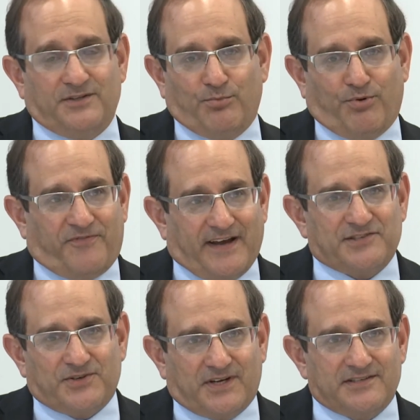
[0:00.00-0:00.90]
And the
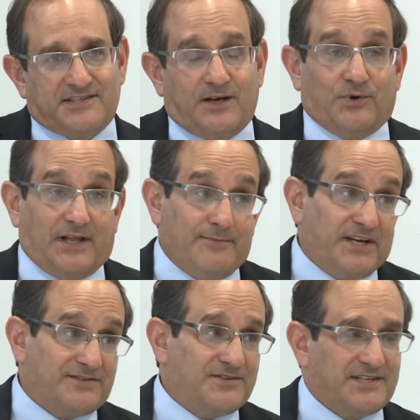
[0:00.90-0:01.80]
professor can say, Well, I'm
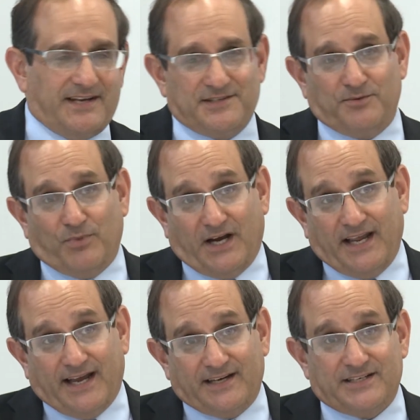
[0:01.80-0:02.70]
exercising my
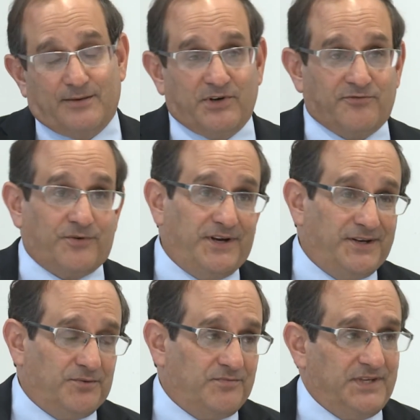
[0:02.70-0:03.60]
academic
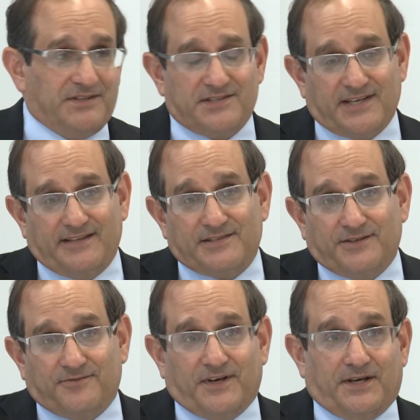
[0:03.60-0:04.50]
freedom in the sense
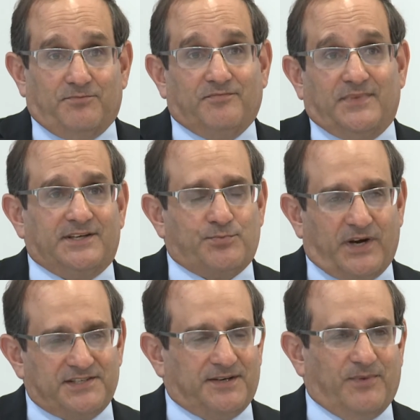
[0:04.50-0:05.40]
of I'm
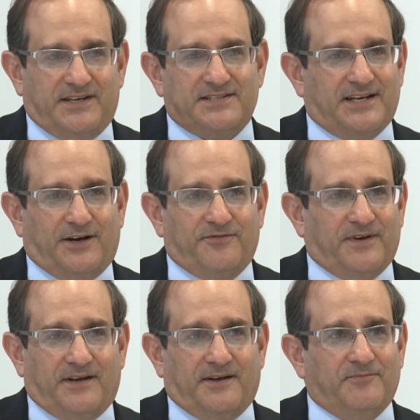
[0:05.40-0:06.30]
expressing myself.
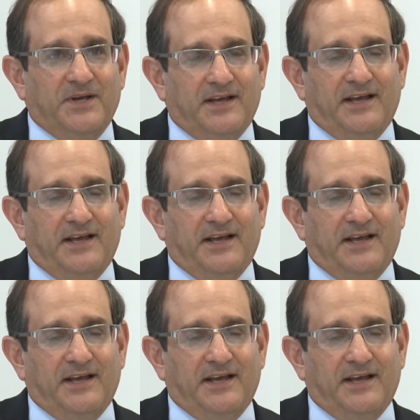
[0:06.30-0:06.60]
Um,